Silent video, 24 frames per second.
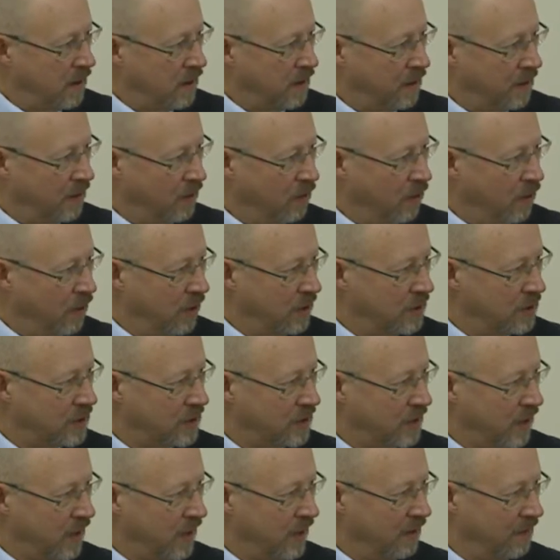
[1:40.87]
the
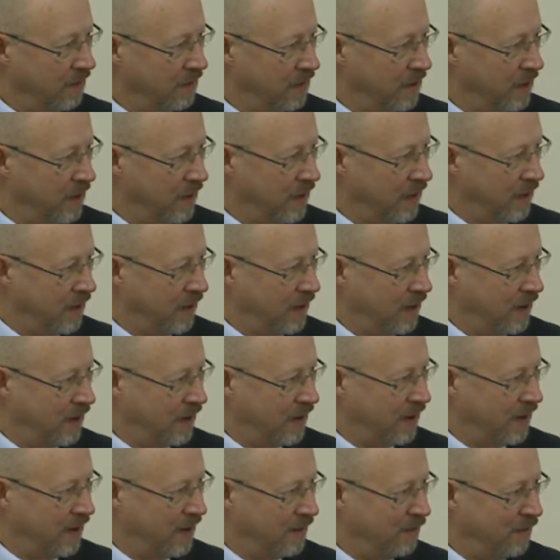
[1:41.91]
voice and the
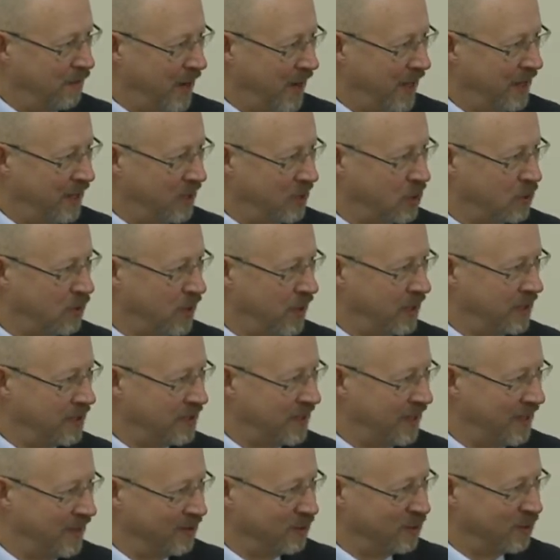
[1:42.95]

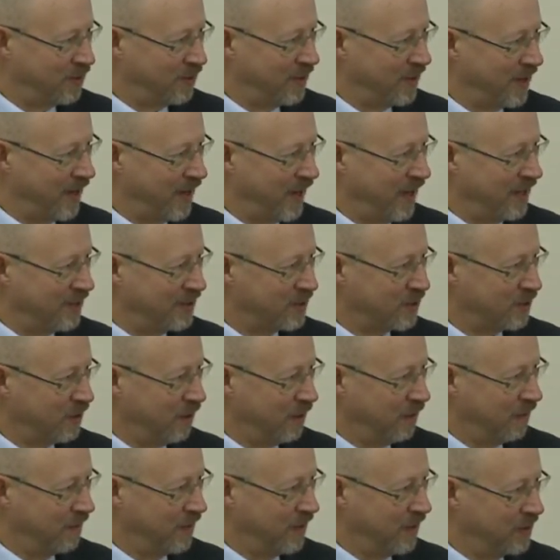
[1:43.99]
management into the hands
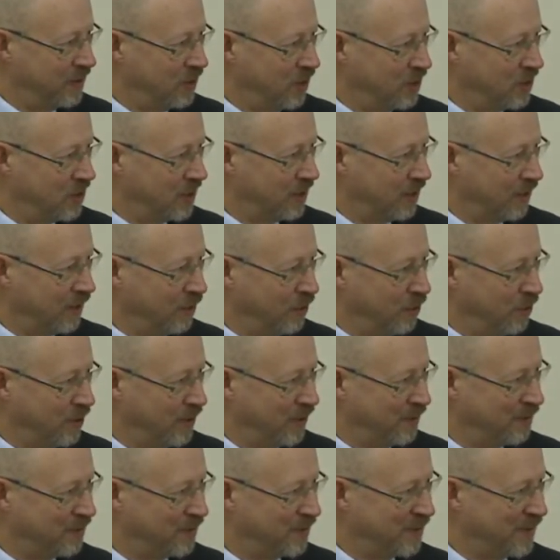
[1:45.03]
of the Digital
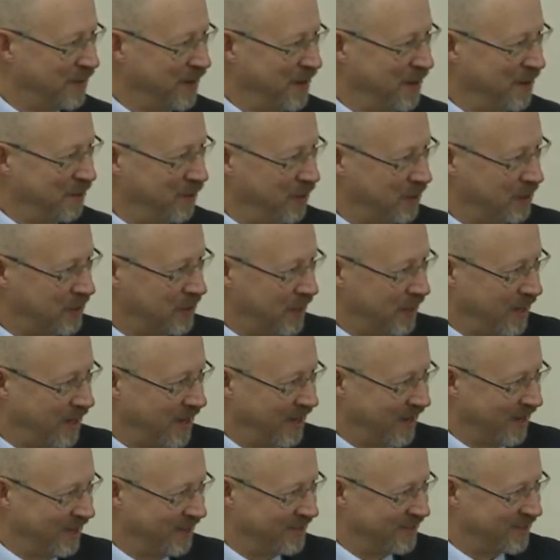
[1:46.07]
Europe, Mr.
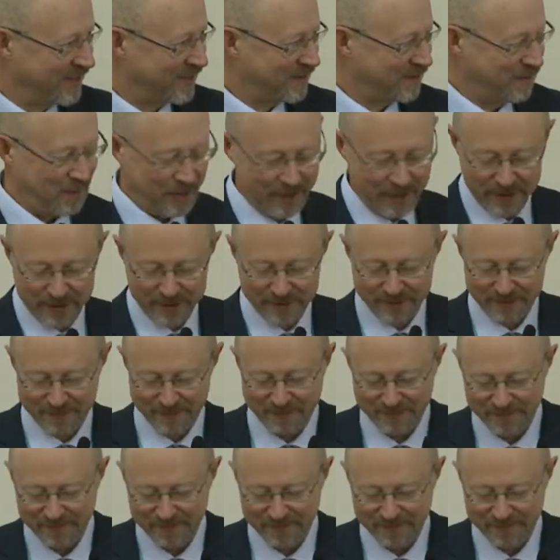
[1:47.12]
Higgins, please.